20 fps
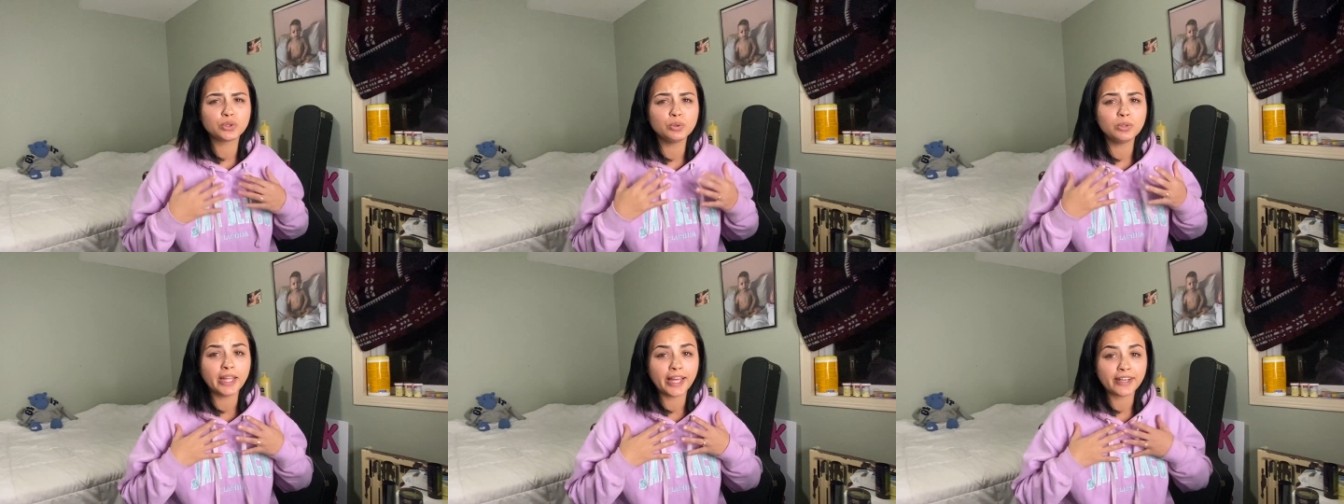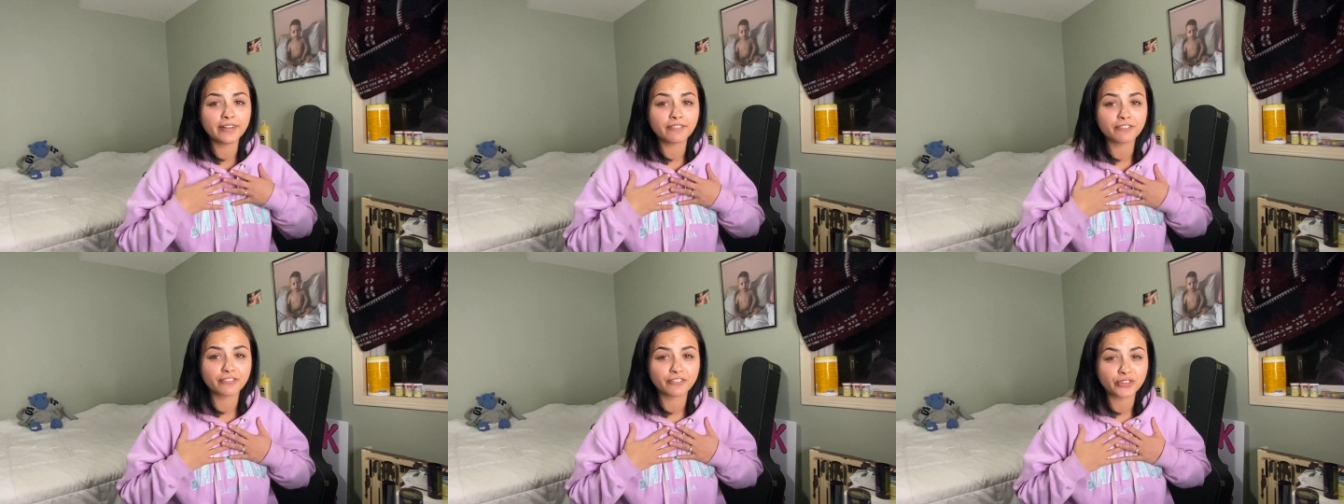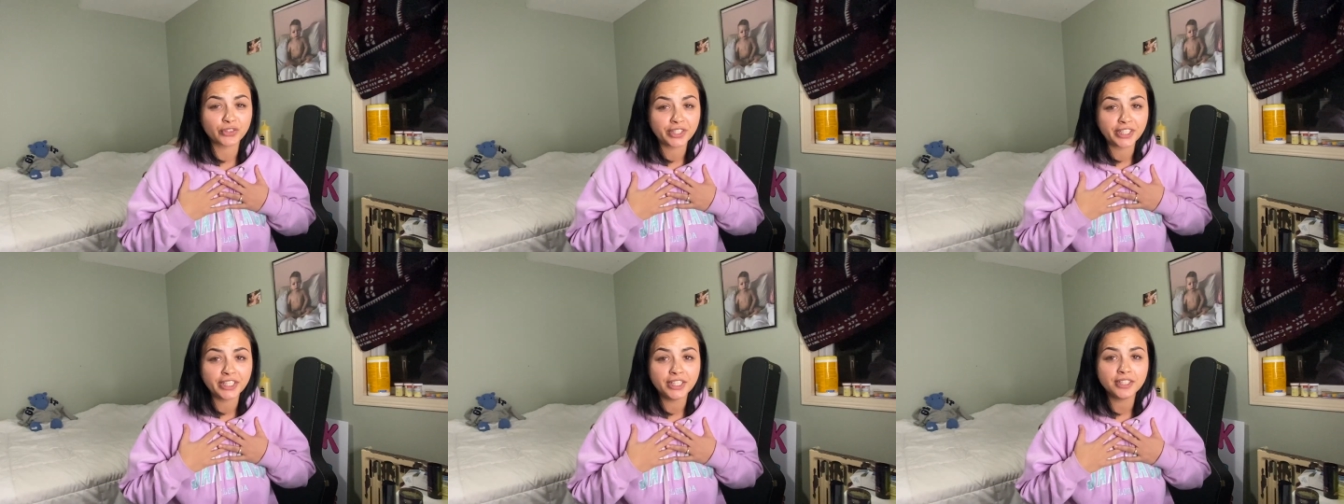to let it
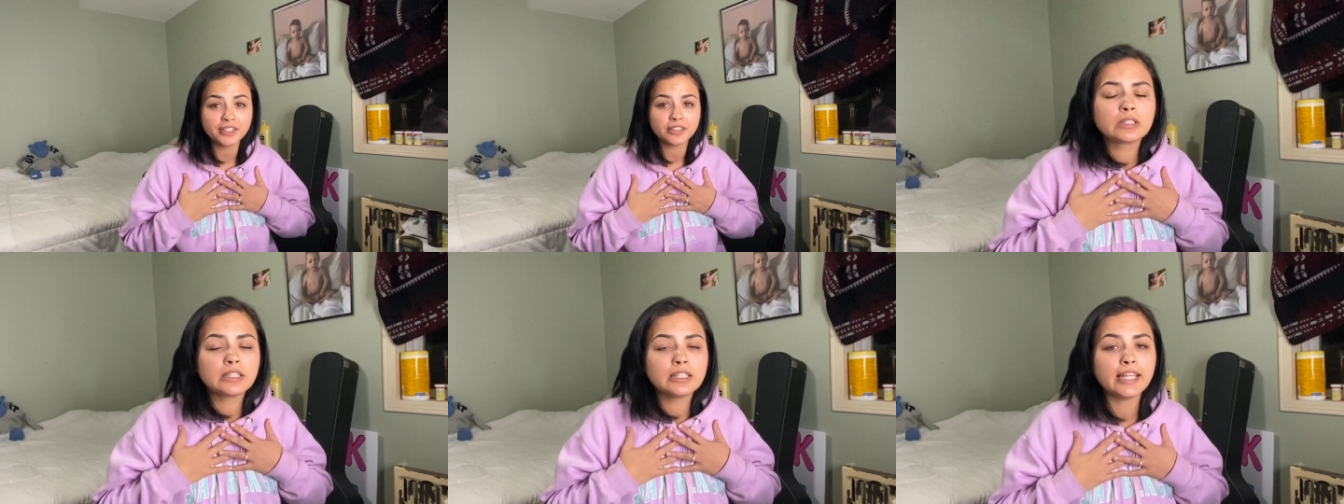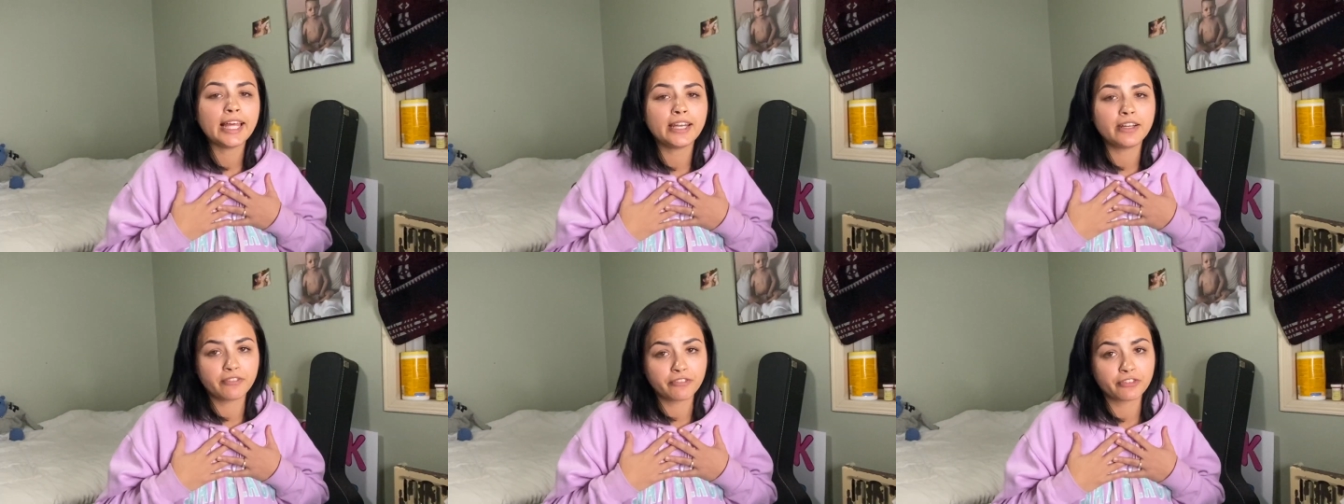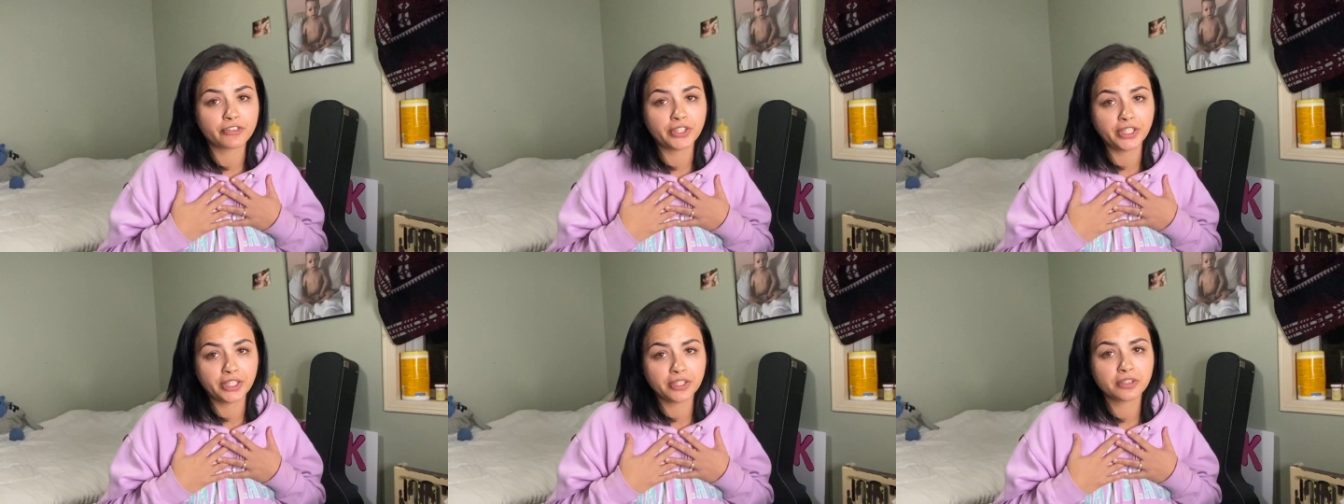free, let it
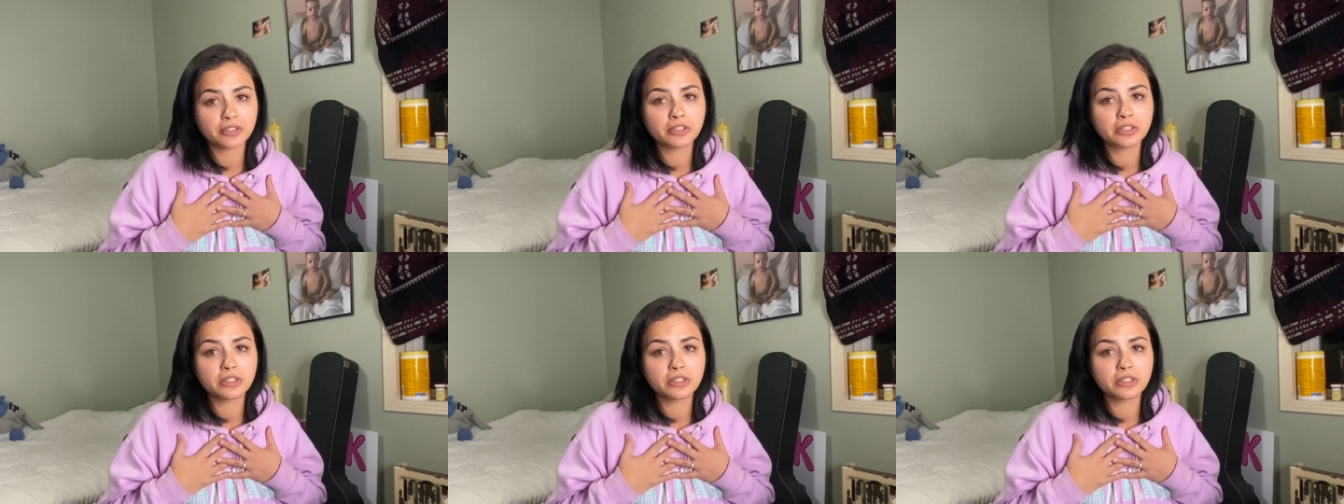free.